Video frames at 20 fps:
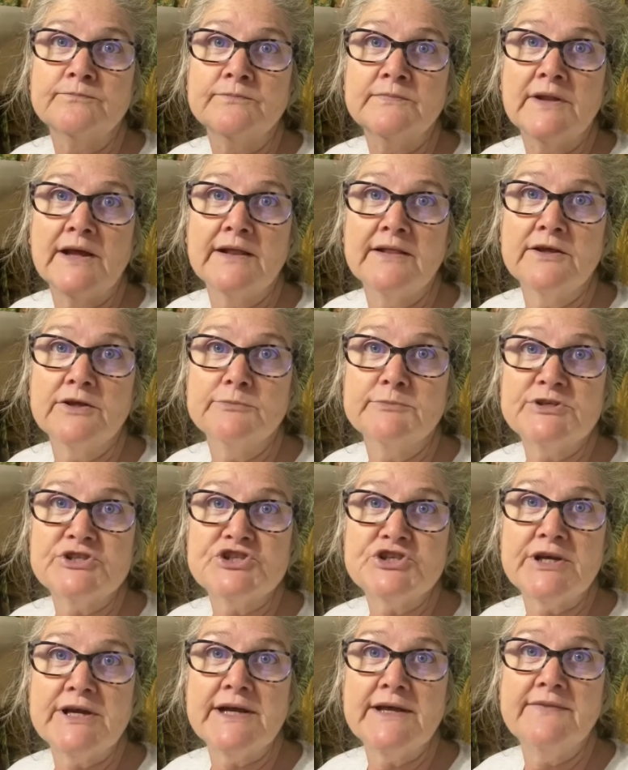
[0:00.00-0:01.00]
little
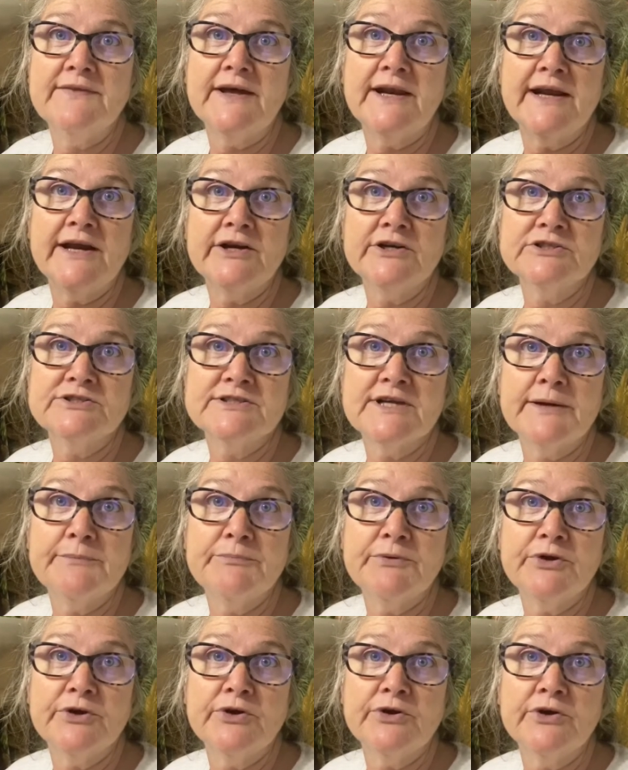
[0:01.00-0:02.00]
machine that airs
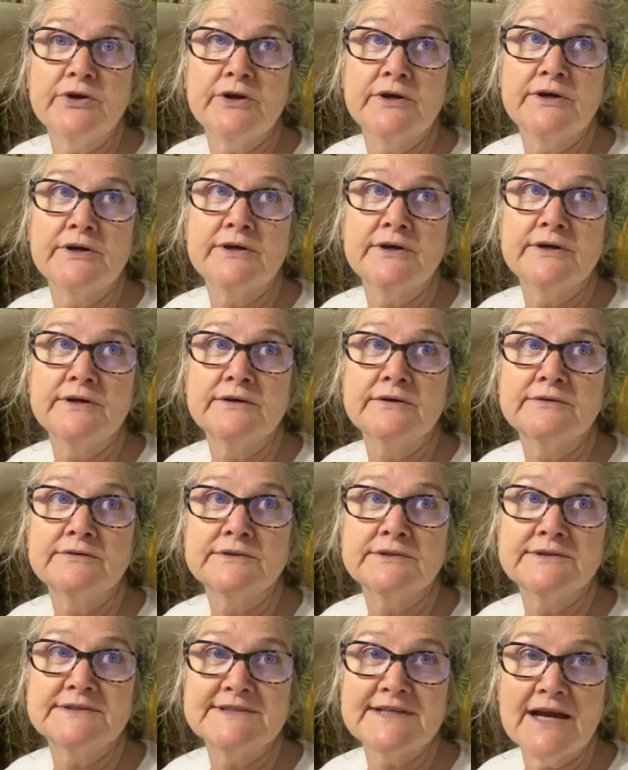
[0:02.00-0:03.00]
up your
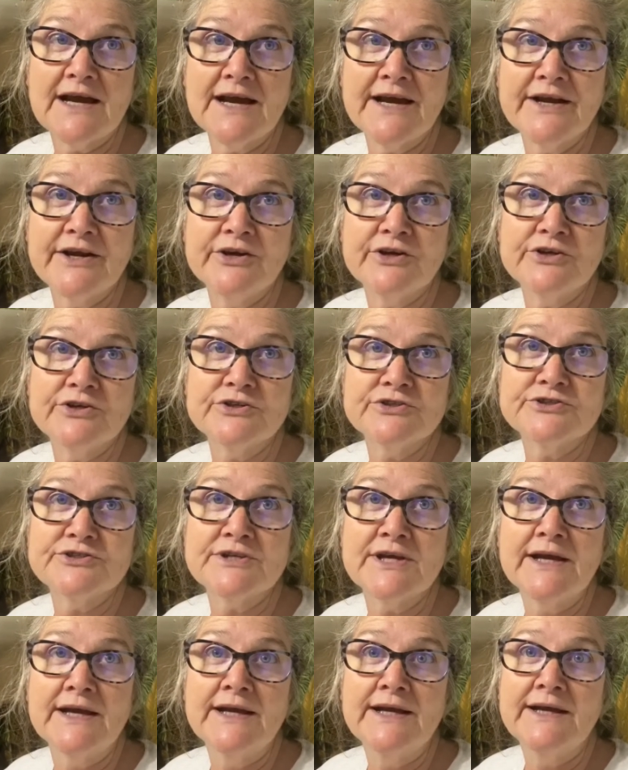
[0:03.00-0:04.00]
tires.
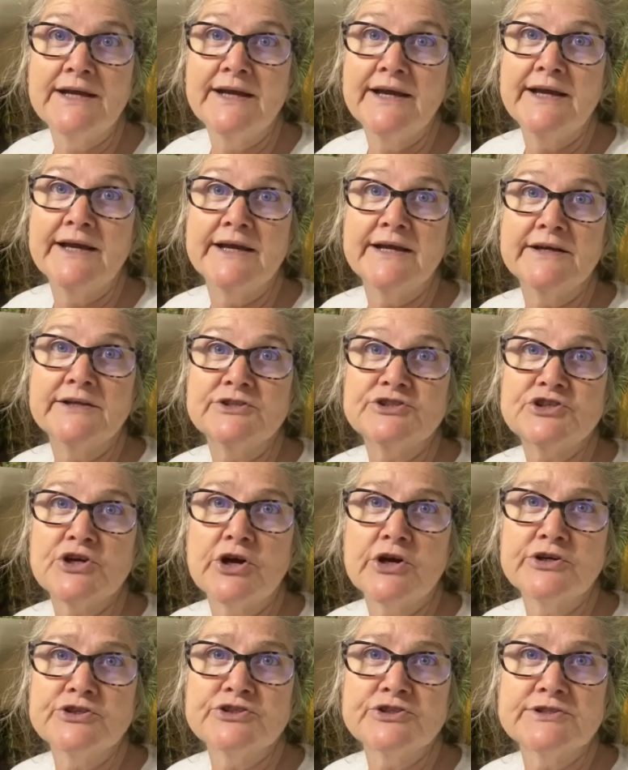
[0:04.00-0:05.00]
It
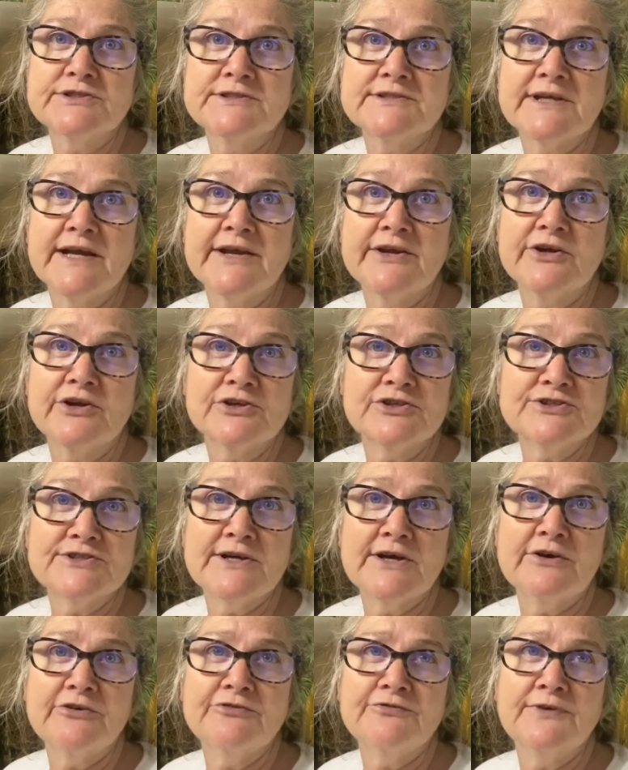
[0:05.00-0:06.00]
charges like your
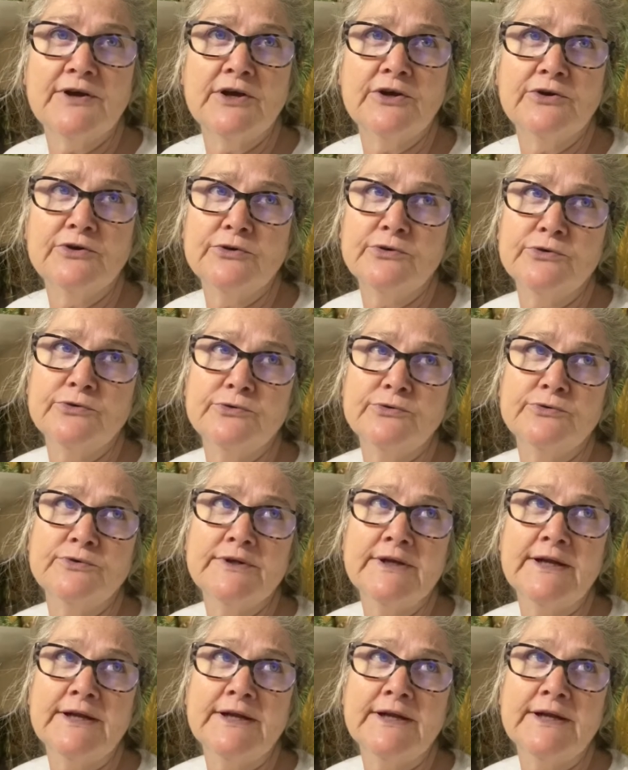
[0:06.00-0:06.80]
cell phone,